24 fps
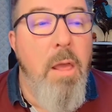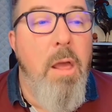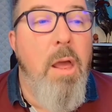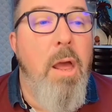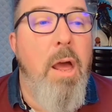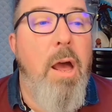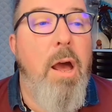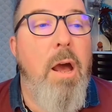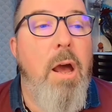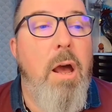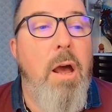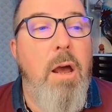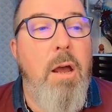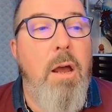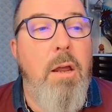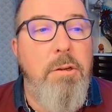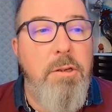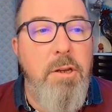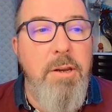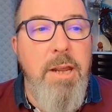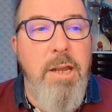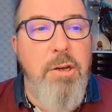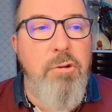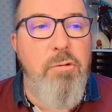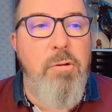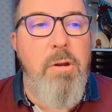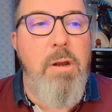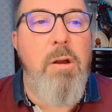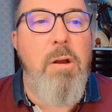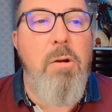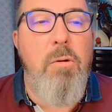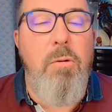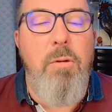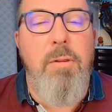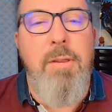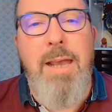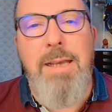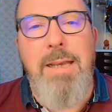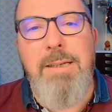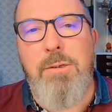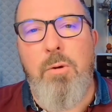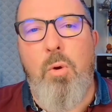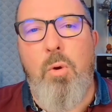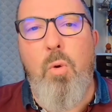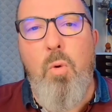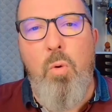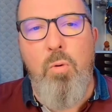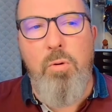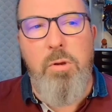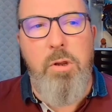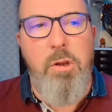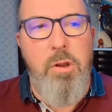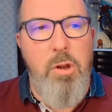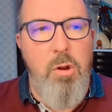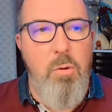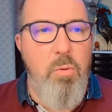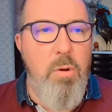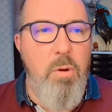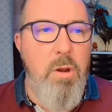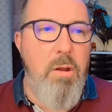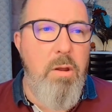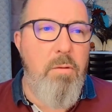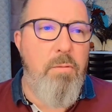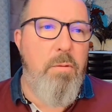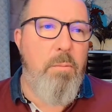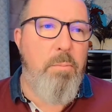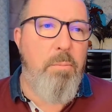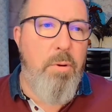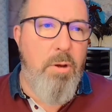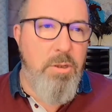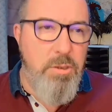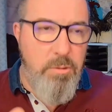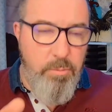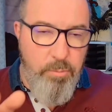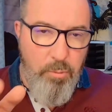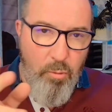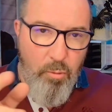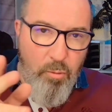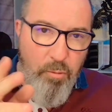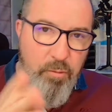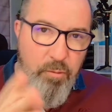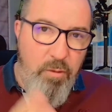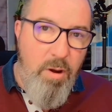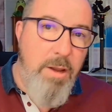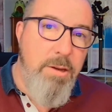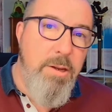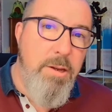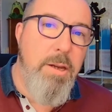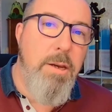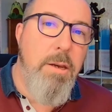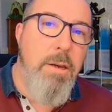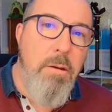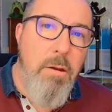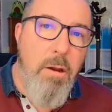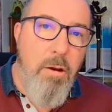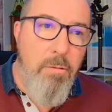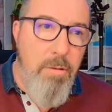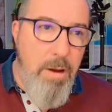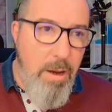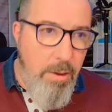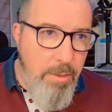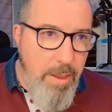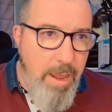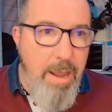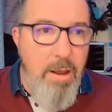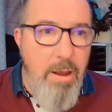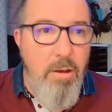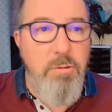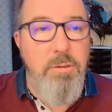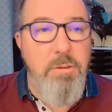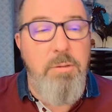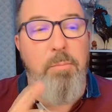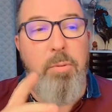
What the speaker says: So naturel, that's all to do with possible flooding around the house,